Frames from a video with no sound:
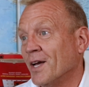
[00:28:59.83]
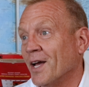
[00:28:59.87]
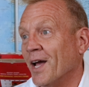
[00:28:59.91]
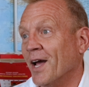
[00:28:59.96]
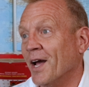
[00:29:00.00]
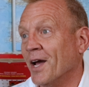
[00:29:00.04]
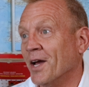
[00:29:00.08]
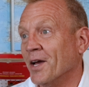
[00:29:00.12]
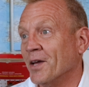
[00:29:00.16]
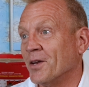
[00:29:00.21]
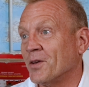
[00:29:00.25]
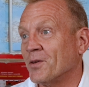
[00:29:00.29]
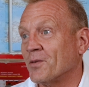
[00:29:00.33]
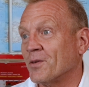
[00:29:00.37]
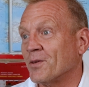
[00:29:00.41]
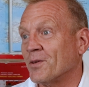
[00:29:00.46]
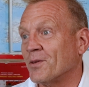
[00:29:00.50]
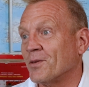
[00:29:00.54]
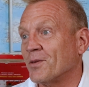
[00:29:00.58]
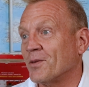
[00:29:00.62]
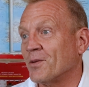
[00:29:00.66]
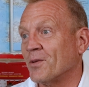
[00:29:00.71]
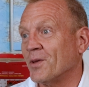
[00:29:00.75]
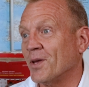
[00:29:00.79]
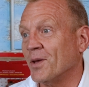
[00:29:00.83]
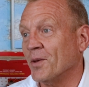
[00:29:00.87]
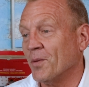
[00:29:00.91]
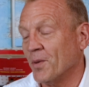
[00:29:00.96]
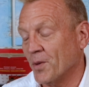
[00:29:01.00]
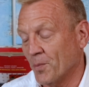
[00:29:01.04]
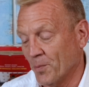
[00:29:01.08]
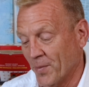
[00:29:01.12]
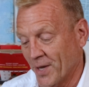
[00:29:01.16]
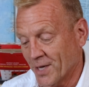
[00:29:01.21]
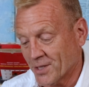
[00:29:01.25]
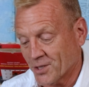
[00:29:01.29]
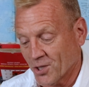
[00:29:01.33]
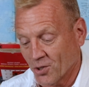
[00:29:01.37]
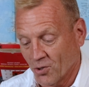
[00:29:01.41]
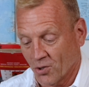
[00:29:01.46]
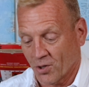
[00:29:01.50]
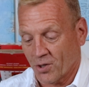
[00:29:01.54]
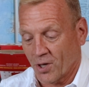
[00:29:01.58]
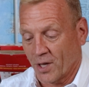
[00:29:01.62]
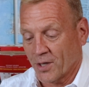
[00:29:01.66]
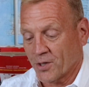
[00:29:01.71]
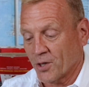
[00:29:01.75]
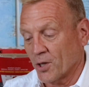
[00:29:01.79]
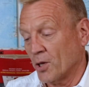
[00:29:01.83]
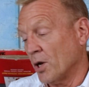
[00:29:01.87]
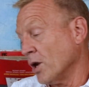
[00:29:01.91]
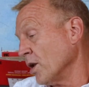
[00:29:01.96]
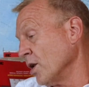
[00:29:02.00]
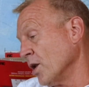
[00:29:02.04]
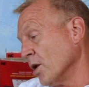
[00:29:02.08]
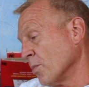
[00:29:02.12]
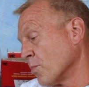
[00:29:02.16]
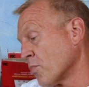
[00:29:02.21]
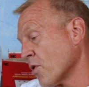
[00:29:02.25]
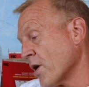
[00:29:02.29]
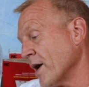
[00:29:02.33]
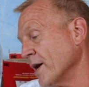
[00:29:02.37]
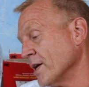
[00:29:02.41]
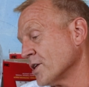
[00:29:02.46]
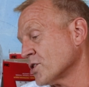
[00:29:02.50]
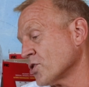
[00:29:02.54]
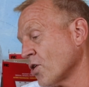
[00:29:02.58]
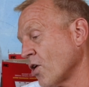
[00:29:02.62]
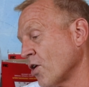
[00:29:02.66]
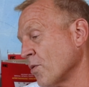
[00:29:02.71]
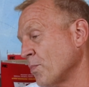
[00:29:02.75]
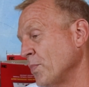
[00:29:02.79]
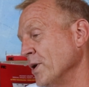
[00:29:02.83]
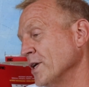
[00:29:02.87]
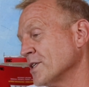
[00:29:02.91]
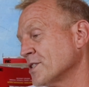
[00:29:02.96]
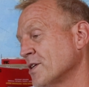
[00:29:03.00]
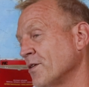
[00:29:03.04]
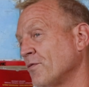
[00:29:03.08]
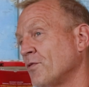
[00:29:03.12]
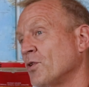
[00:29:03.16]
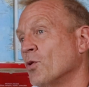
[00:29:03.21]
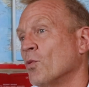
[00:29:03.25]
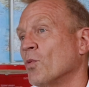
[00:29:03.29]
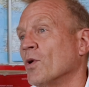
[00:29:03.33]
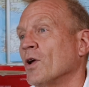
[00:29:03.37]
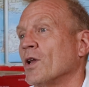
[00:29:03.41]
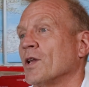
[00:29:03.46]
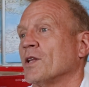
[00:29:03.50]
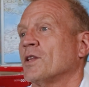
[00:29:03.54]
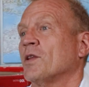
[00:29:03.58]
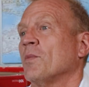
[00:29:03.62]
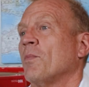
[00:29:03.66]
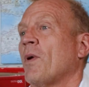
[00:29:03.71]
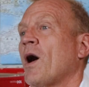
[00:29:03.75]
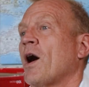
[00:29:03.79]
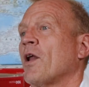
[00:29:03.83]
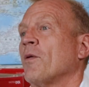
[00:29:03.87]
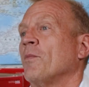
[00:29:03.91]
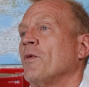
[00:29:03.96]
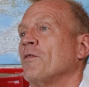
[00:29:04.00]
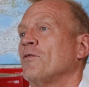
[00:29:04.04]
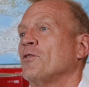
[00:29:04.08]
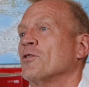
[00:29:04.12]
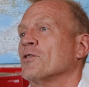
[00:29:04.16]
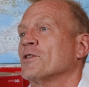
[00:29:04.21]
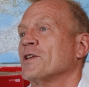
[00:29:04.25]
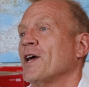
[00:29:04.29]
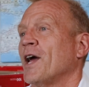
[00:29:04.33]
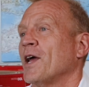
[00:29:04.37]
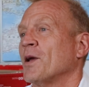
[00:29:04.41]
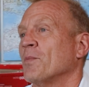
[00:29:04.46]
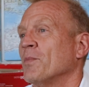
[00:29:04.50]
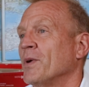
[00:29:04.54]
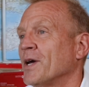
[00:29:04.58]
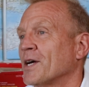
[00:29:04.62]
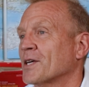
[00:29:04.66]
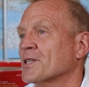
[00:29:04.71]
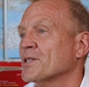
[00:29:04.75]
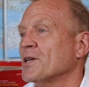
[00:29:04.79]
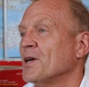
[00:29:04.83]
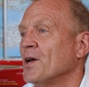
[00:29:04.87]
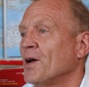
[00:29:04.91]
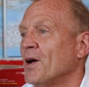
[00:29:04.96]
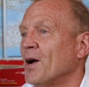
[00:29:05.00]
and it makes it look like the La Brea tar pits, if you will, at the bottom of your tank mix.